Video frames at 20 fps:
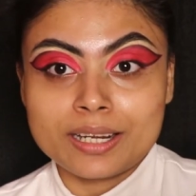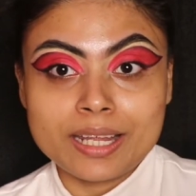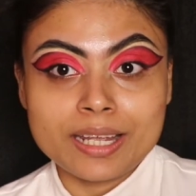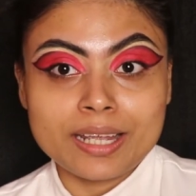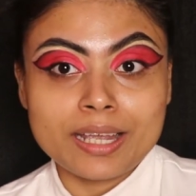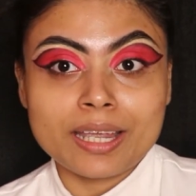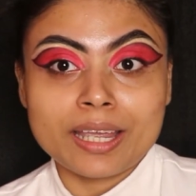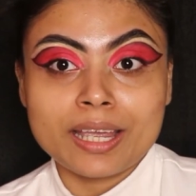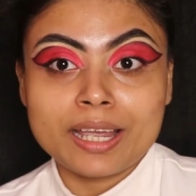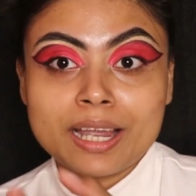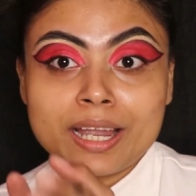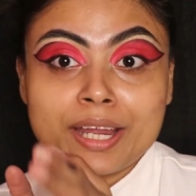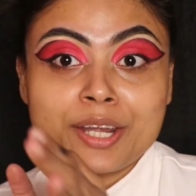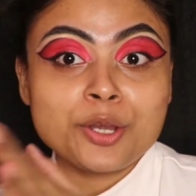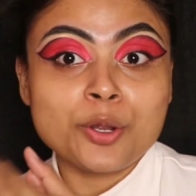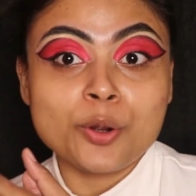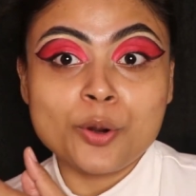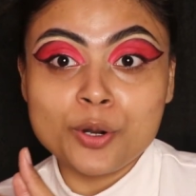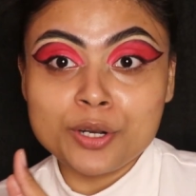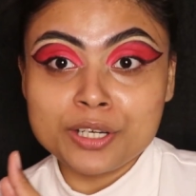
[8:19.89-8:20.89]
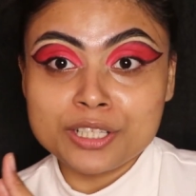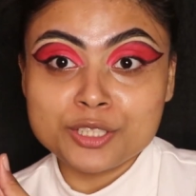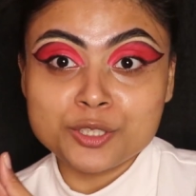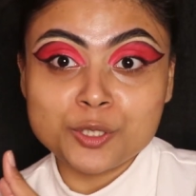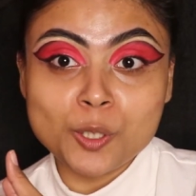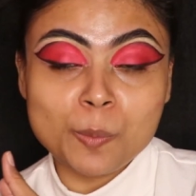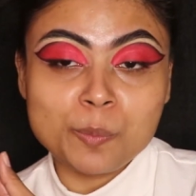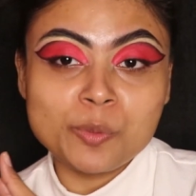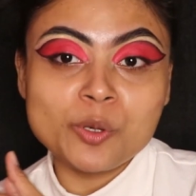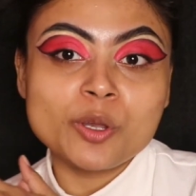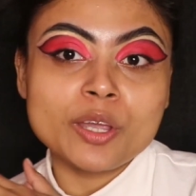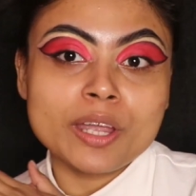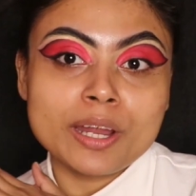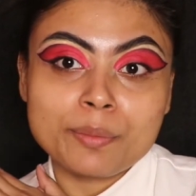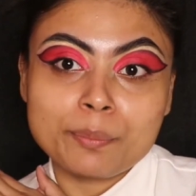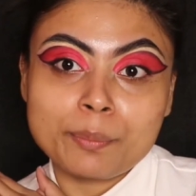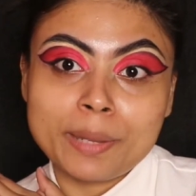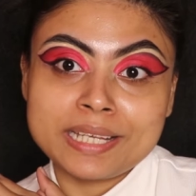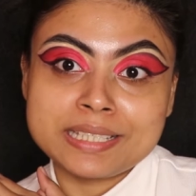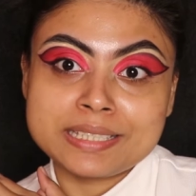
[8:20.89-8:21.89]
Like, I cannot stop looking
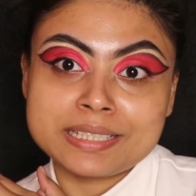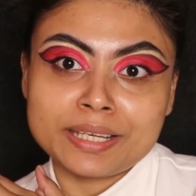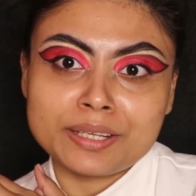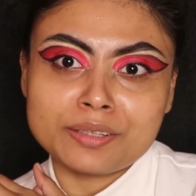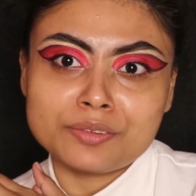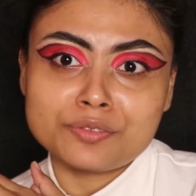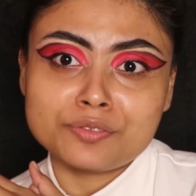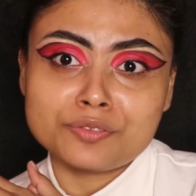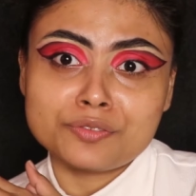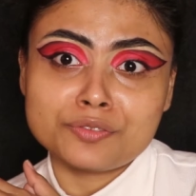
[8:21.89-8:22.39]
at myself.